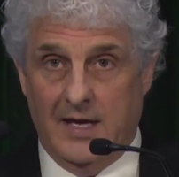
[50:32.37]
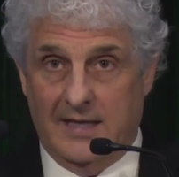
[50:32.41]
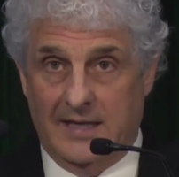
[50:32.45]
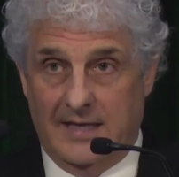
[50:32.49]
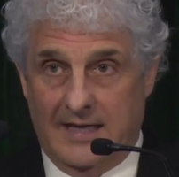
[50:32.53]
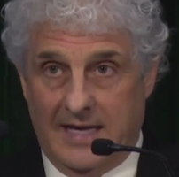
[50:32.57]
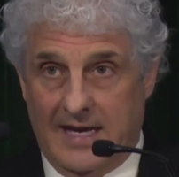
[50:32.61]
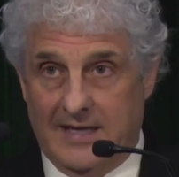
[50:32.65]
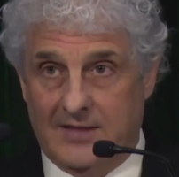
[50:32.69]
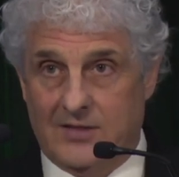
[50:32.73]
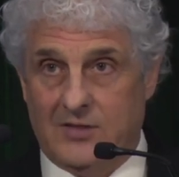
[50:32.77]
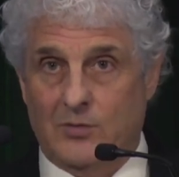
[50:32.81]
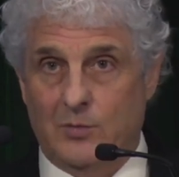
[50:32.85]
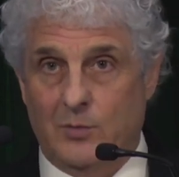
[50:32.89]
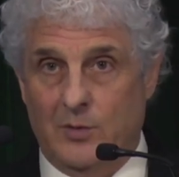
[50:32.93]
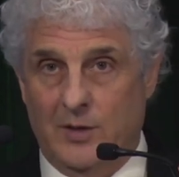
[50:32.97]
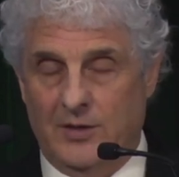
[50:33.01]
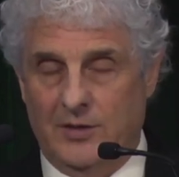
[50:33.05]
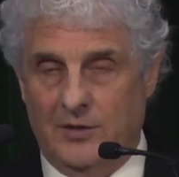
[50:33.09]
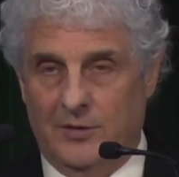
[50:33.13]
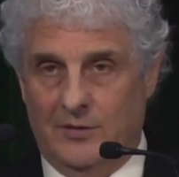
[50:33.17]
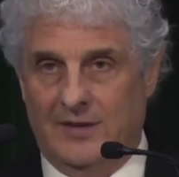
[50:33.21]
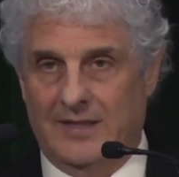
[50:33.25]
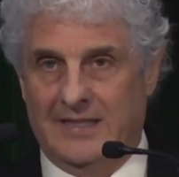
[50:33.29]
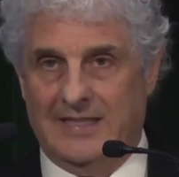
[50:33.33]
Yes,
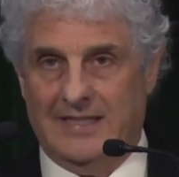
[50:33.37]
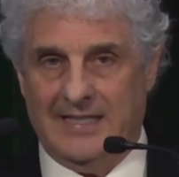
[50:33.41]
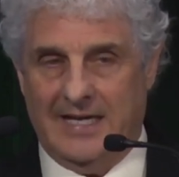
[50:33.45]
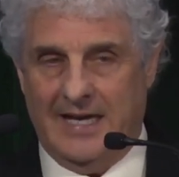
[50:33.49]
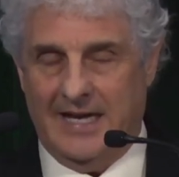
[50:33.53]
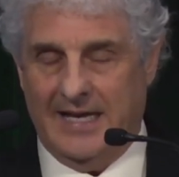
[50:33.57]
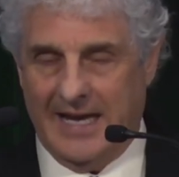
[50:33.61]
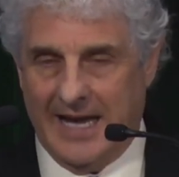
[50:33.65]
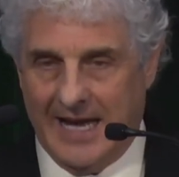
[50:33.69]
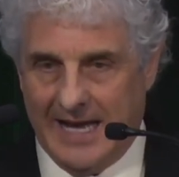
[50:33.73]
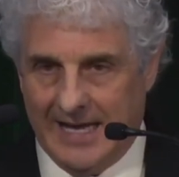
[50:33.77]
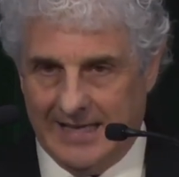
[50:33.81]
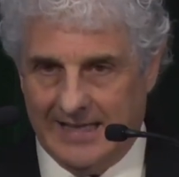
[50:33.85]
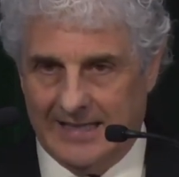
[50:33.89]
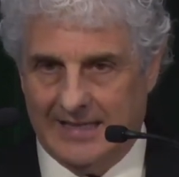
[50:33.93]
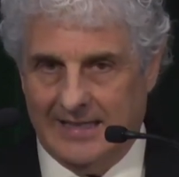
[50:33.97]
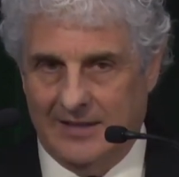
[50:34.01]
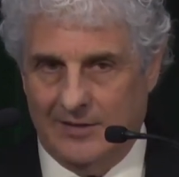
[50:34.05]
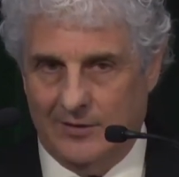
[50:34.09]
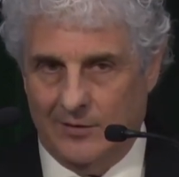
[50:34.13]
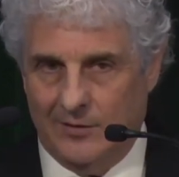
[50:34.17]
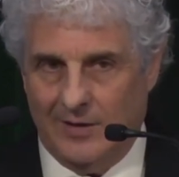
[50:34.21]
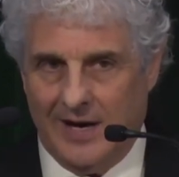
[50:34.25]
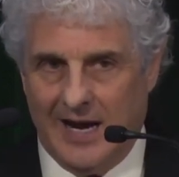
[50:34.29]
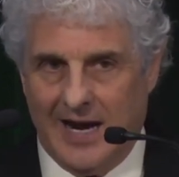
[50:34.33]
when you're in dyadic
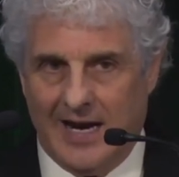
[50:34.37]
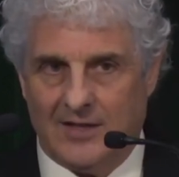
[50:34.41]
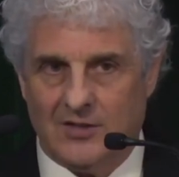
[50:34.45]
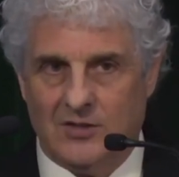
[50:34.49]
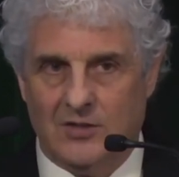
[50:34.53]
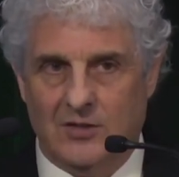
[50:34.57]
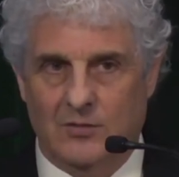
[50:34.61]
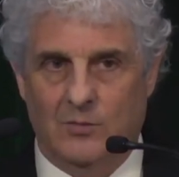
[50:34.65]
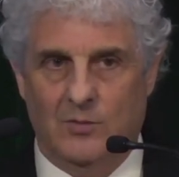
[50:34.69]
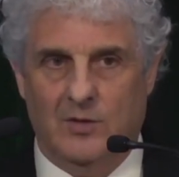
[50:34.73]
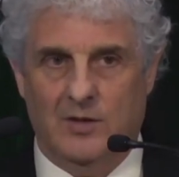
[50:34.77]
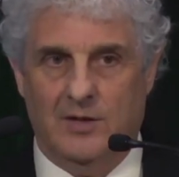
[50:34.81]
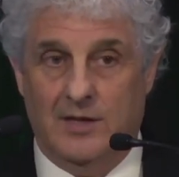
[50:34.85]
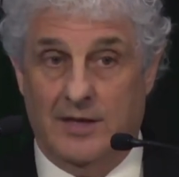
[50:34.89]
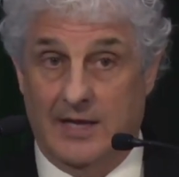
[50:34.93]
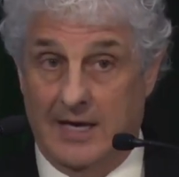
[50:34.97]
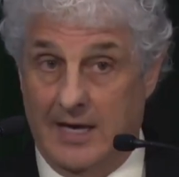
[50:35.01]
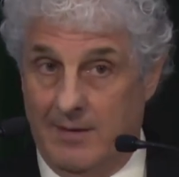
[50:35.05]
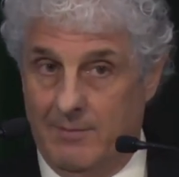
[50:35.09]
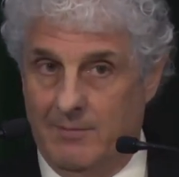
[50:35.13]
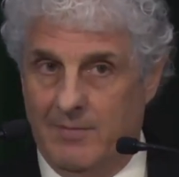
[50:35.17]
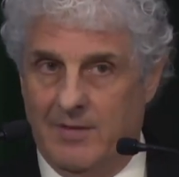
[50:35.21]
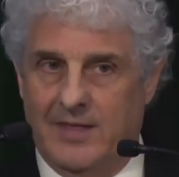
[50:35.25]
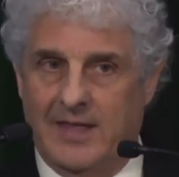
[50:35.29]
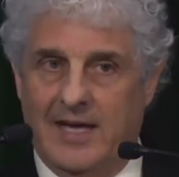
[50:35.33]
interaction with
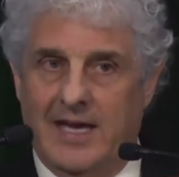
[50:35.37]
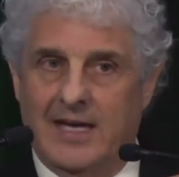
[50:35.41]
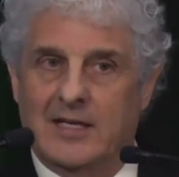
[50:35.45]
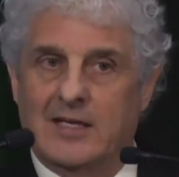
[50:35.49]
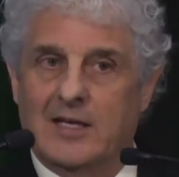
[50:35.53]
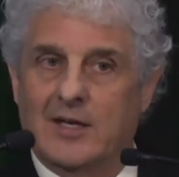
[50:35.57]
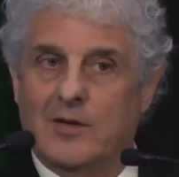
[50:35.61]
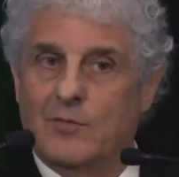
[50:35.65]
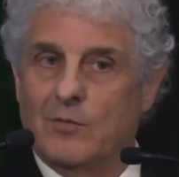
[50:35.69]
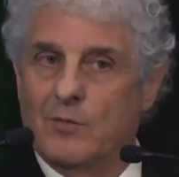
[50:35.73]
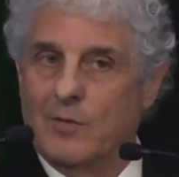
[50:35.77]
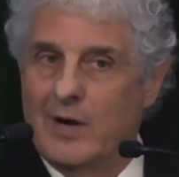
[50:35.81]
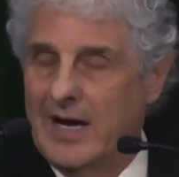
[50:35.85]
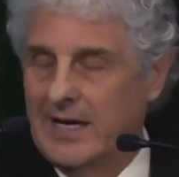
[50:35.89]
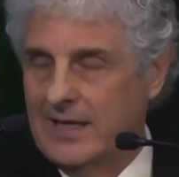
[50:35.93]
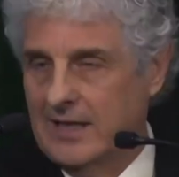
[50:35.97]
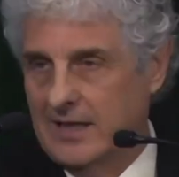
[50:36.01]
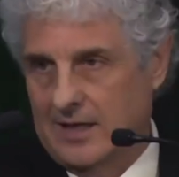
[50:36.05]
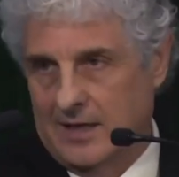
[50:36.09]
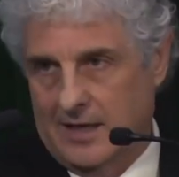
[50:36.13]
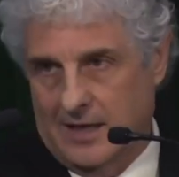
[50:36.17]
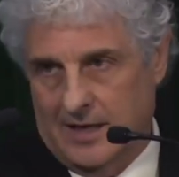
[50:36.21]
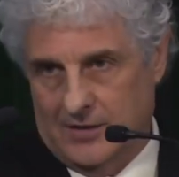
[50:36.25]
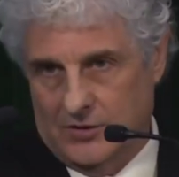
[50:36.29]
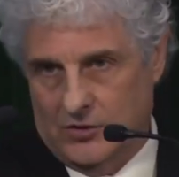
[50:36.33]
them, they can
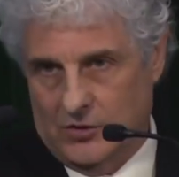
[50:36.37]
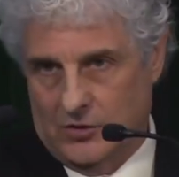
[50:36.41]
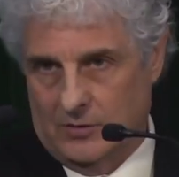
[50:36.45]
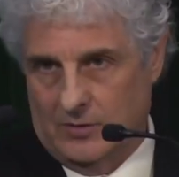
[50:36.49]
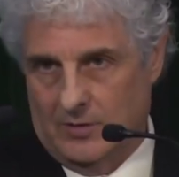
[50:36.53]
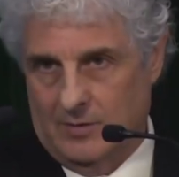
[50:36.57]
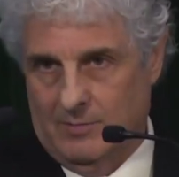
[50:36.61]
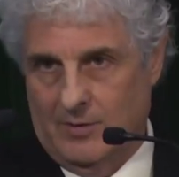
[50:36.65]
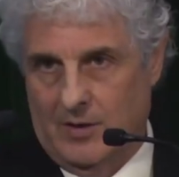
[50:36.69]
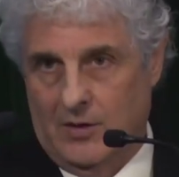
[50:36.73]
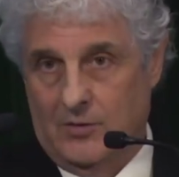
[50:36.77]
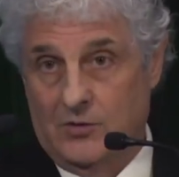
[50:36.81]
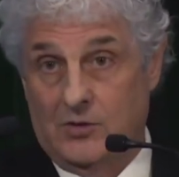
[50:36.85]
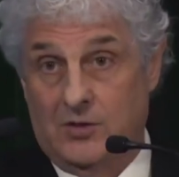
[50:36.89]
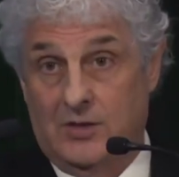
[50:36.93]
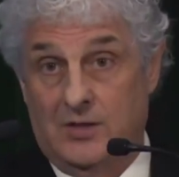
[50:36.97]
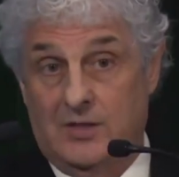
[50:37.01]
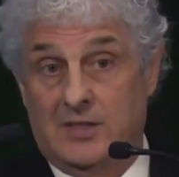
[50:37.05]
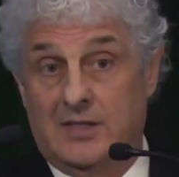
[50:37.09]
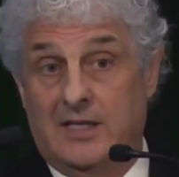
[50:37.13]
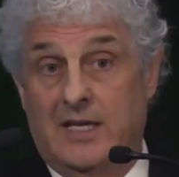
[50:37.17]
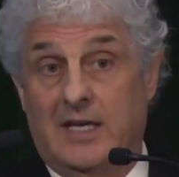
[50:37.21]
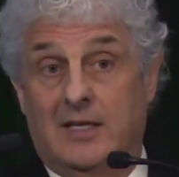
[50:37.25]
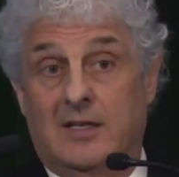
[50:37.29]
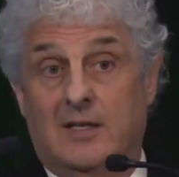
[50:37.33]
recognize your
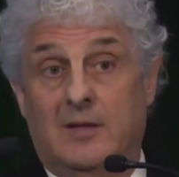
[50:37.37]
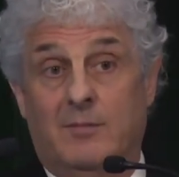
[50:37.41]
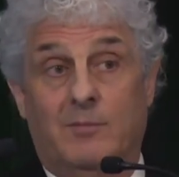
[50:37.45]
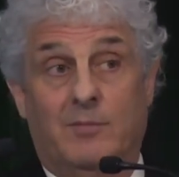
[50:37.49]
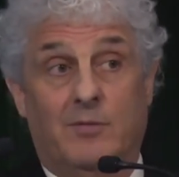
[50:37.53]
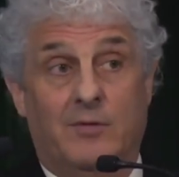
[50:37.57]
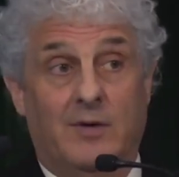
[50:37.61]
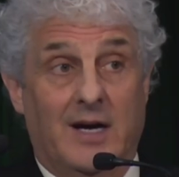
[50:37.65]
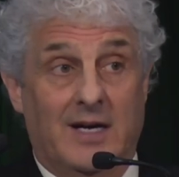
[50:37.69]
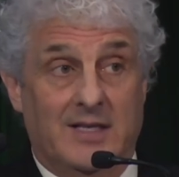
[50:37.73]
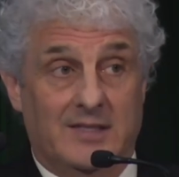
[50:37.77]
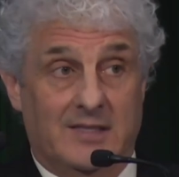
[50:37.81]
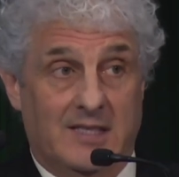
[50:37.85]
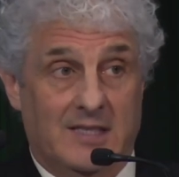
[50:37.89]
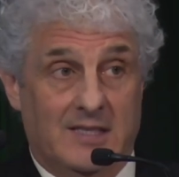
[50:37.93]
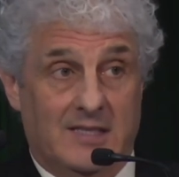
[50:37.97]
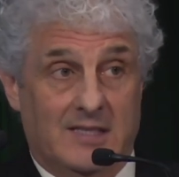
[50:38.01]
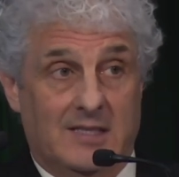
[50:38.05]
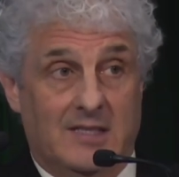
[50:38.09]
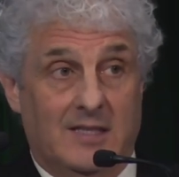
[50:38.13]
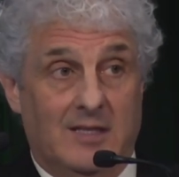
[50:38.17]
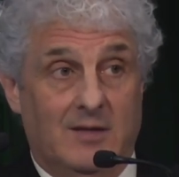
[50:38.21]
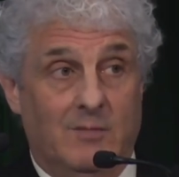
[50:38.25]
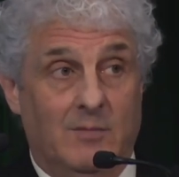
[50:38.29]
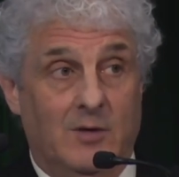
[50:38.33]
emotions, they can
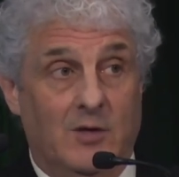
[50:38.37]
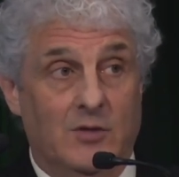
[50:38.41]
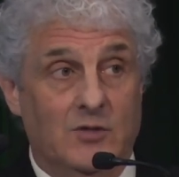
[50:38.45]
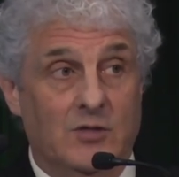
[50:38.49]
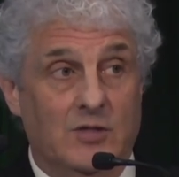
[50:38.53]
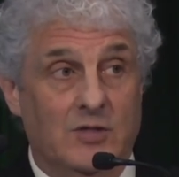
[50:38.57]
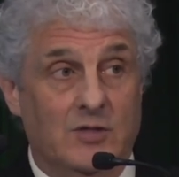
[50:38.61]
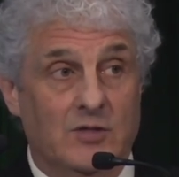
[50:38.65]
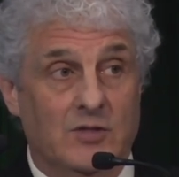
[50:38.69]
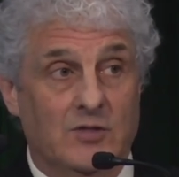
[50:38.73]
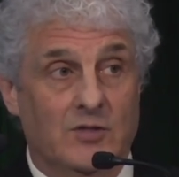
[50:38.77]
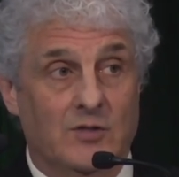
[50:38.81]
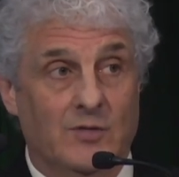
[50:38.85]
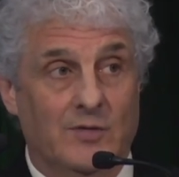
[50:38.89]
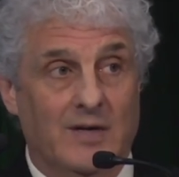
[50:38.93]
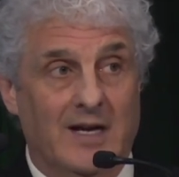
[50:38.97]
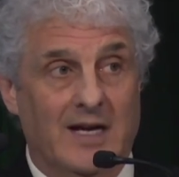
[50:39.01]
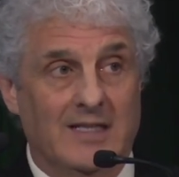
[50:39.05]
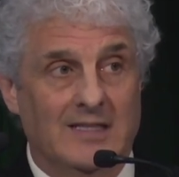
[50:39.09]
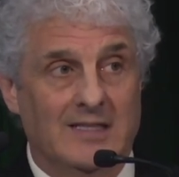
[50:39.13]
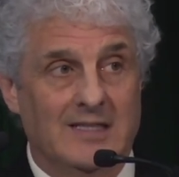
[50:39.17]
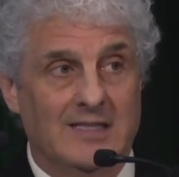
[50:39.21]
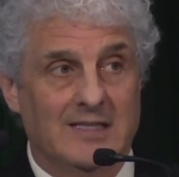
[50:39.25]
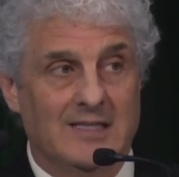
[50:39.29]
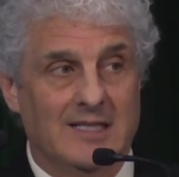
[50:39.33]
process the emotions
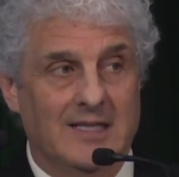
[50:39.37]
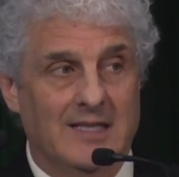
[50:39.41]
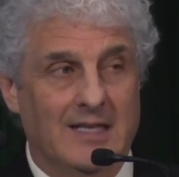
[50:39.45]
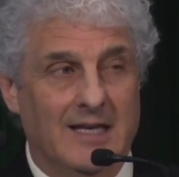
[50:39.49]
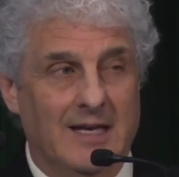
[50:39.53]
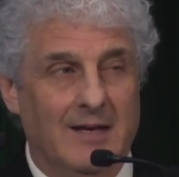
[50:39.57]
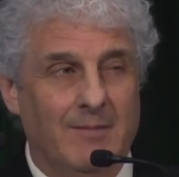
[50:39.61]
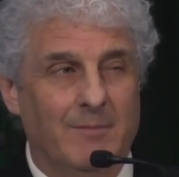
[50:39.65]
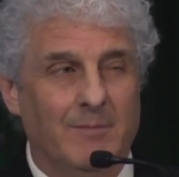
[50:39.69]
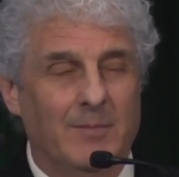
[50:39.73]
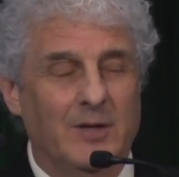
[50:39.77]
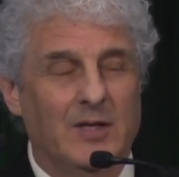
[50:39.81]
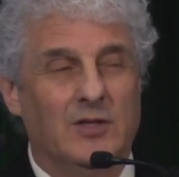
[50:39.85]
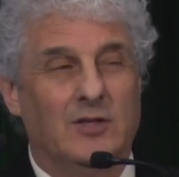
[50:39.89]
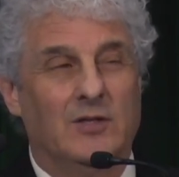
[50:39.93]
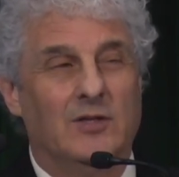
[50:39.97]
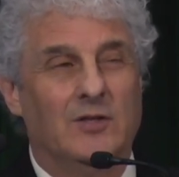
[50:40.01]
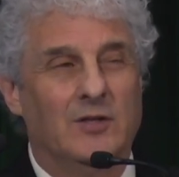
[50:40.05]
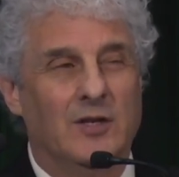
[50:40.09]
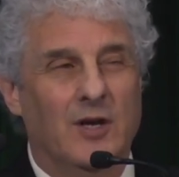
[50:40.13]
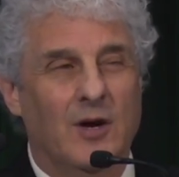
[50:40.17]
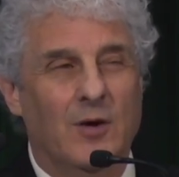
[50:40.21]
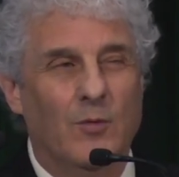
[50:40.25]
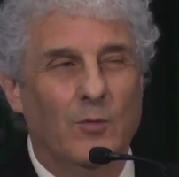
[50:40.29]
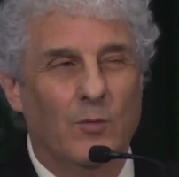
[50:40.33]
directed to them. But
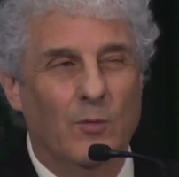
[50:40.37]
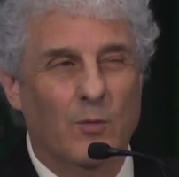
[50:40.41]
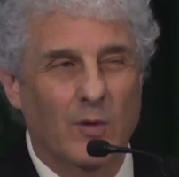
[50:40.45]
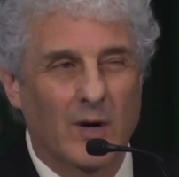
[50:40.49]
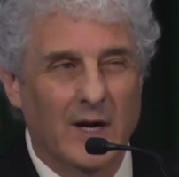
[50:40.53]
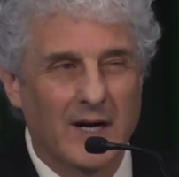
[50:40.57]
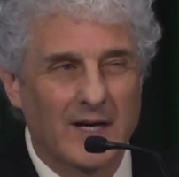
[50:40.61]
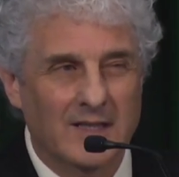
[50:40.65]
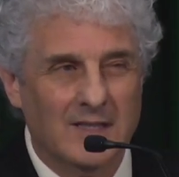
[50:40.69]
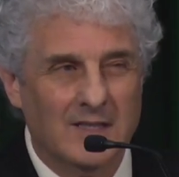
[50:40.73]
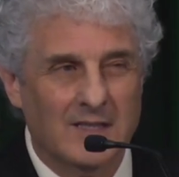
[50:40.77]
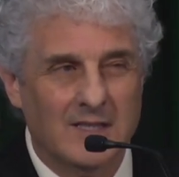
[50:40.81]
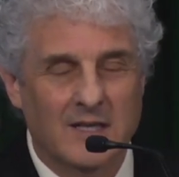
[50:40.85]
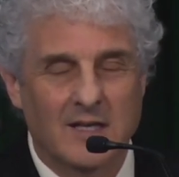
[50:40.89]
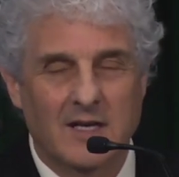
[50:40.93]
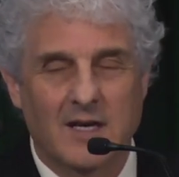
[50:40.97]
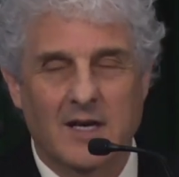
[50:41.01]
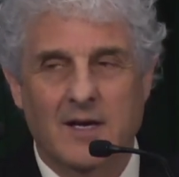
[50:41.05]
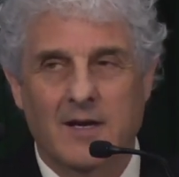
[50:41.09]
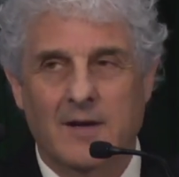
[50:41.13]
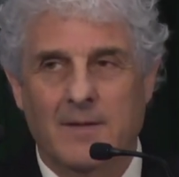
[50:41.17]
you know what?